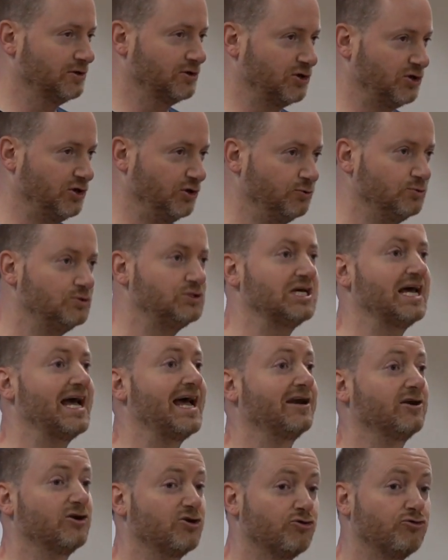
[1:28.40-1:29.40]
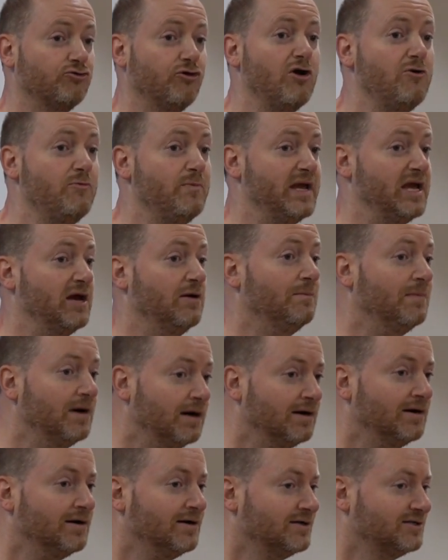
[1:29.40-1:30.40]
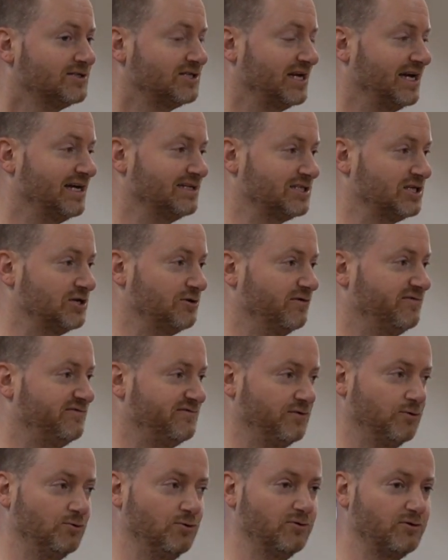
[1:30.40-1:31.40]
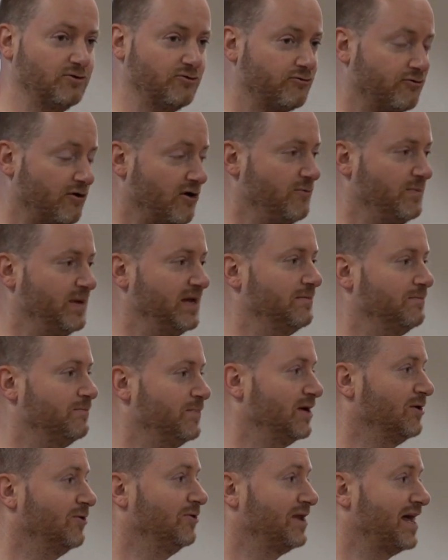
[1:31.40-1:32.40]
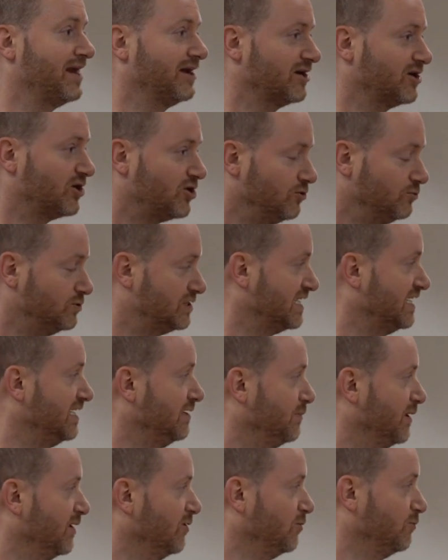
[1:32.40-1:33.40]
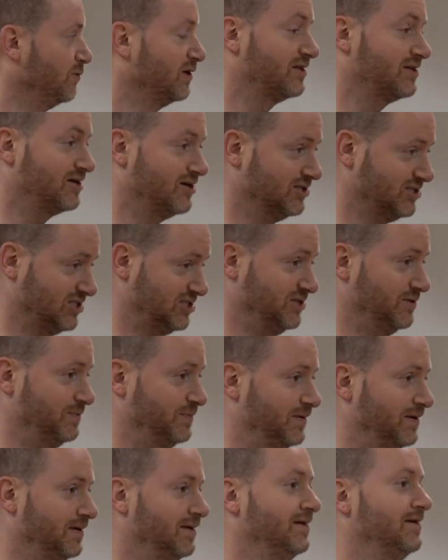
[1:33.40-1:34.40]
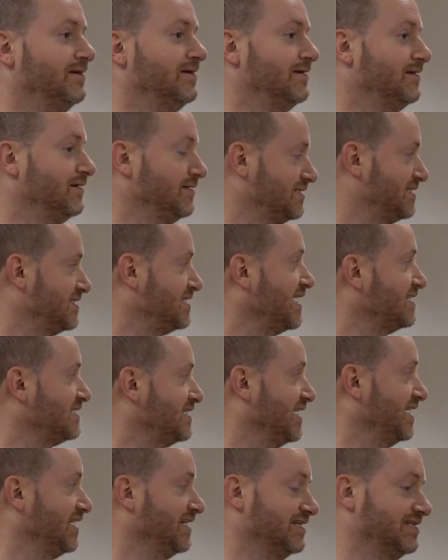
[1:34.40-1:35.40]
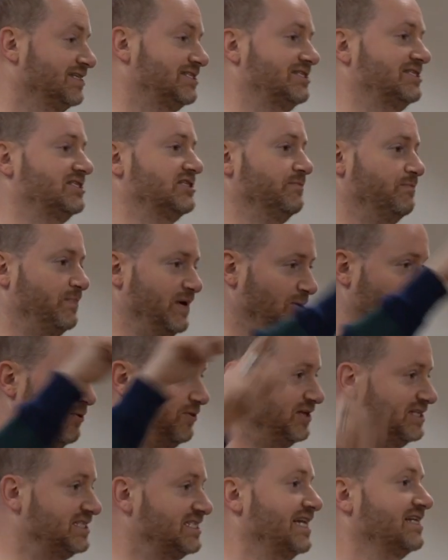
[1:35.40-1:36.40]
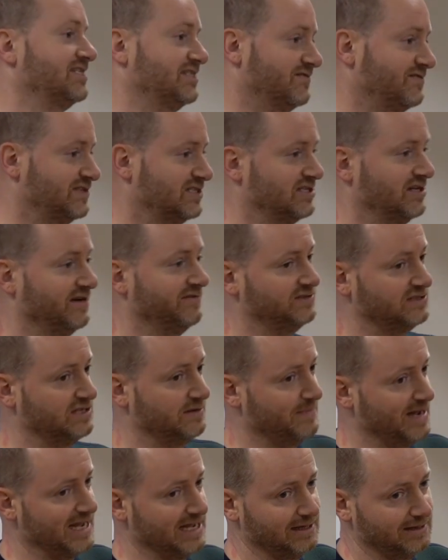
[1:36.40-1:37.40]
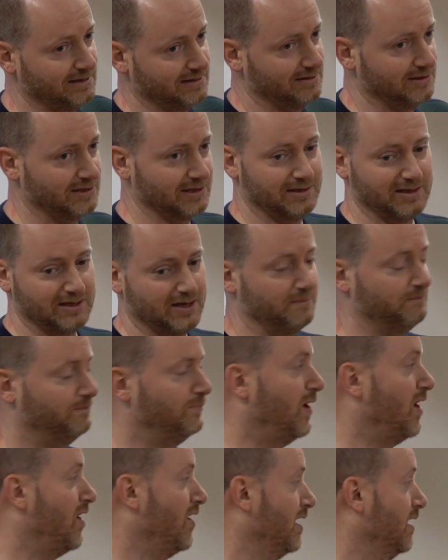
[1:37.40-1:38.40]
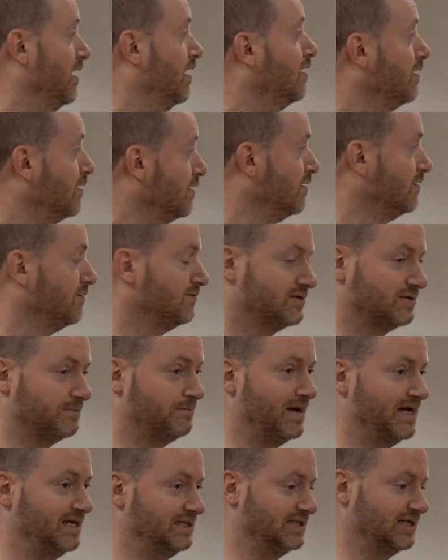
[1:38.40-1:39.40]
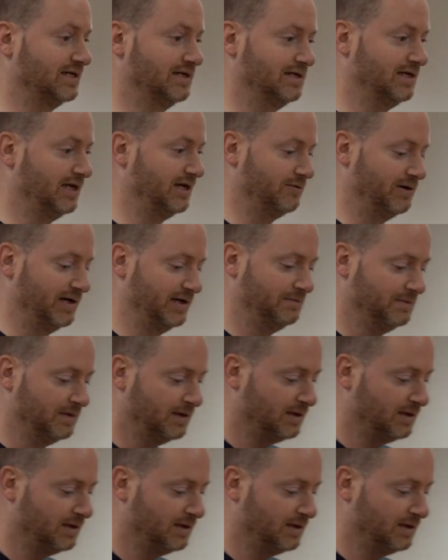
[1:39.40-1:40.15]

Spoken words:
Qt and Chromium, so you had to do a full Chromium build and a Qt build with custom settings to build the set of stuff to make the compiler. It's amazing. Anyway,